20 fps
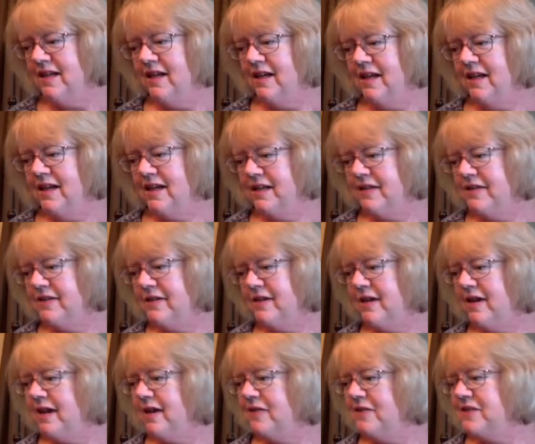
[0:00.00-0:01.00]
And
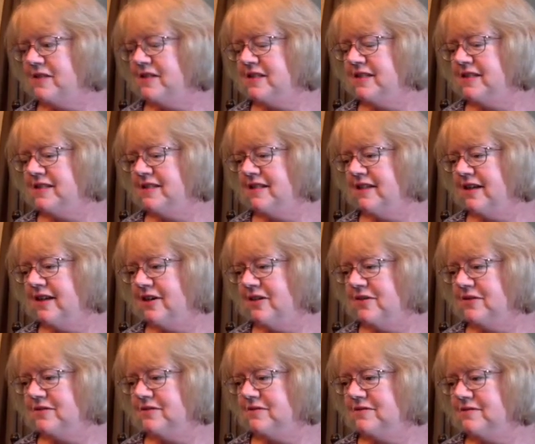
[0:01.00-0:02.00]
I was thinking
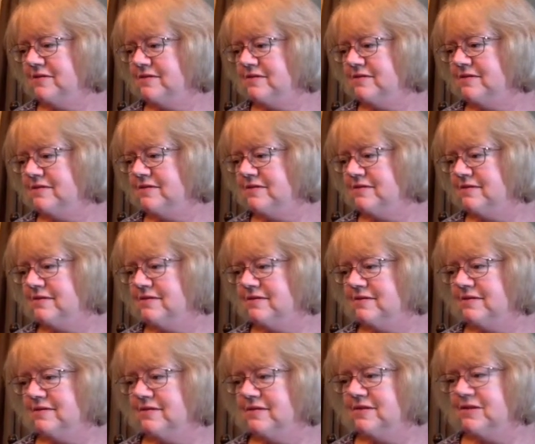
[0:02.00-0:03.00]
how
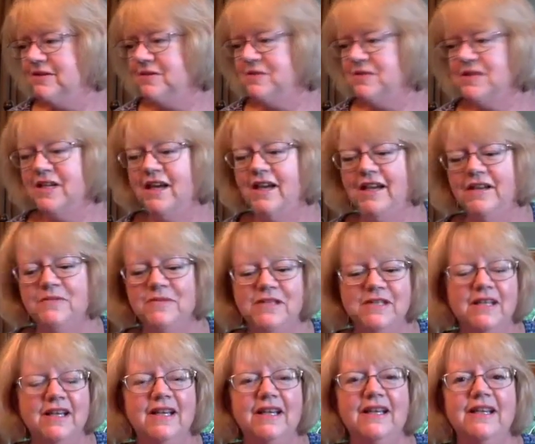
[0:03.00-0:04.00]
sometimes
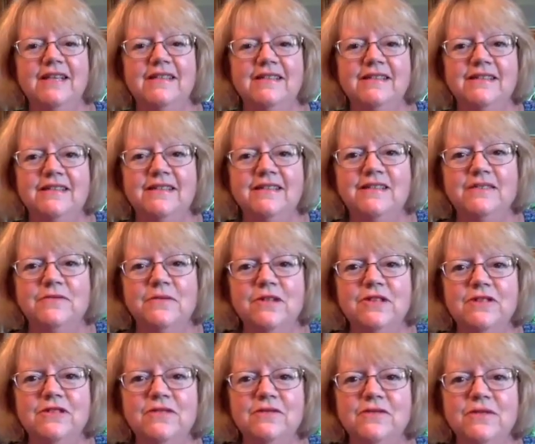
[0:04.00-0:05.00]
when
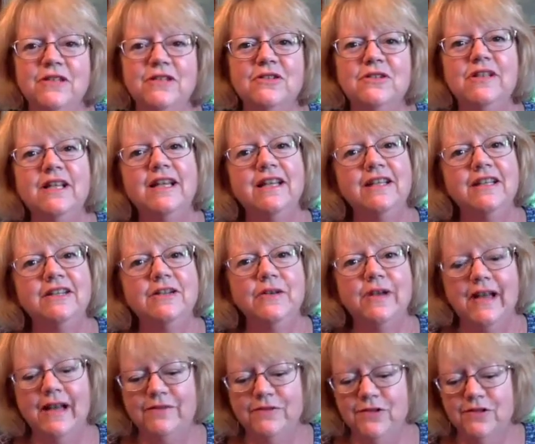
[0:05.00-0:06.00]
you're knitting, you
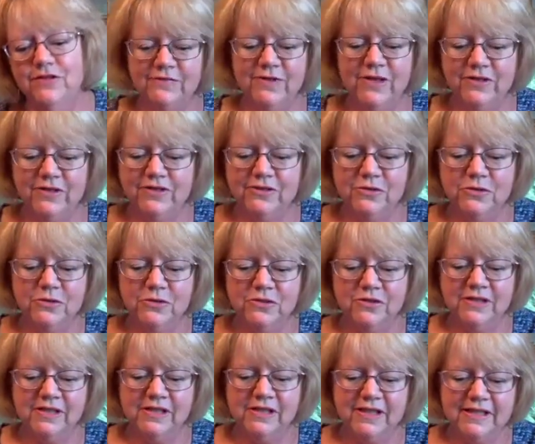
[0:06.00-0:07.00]
have your favorite
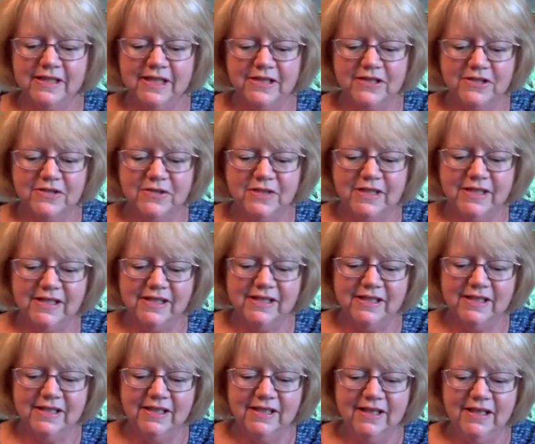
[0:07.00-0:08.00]
tools and accessories.
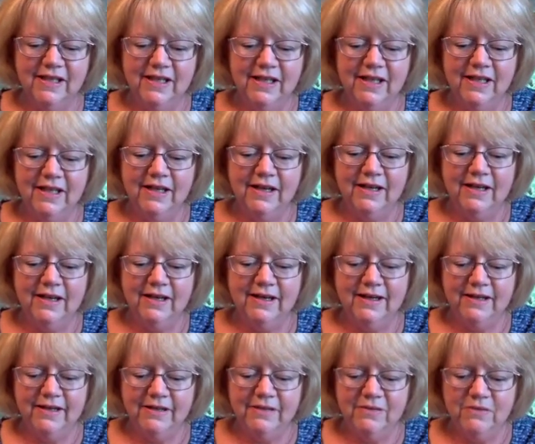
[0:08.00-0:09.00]

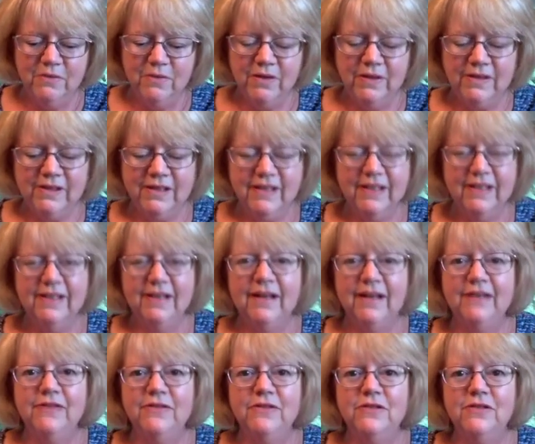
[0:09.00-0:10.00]
And one that
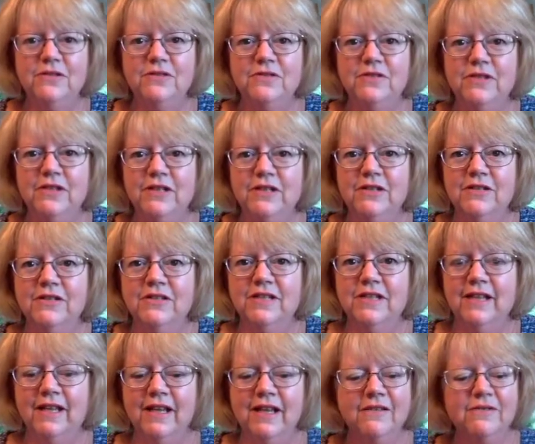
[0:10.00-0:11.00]
I've used for years that
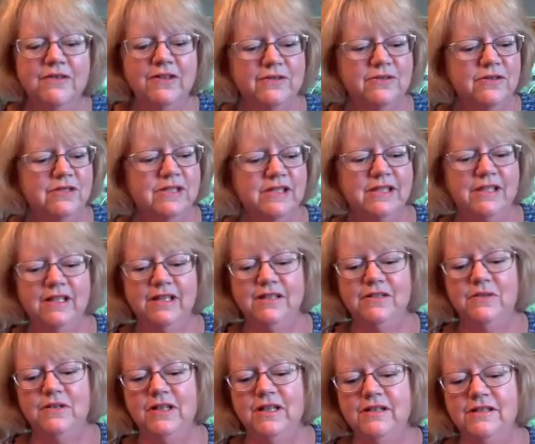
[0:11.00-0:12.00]
I have never seen
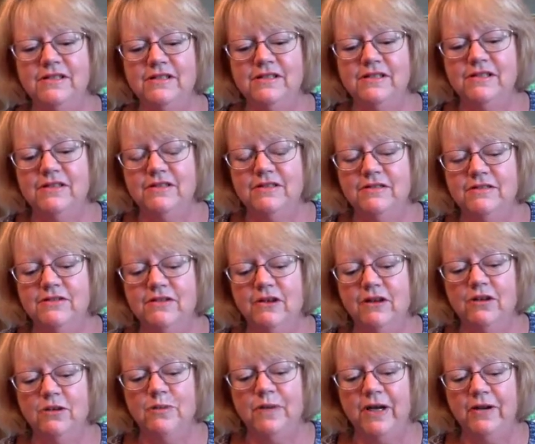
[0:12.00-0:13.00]
anyone else
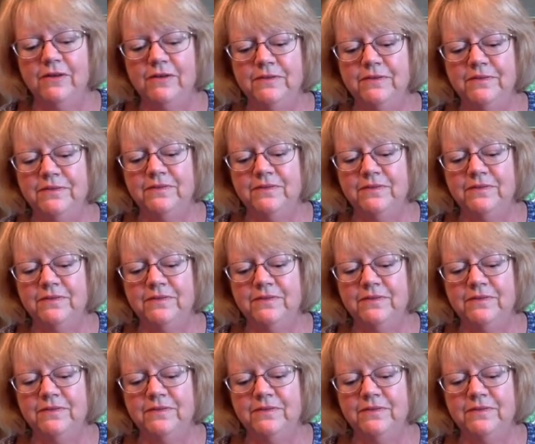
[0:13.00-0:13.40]
talk about.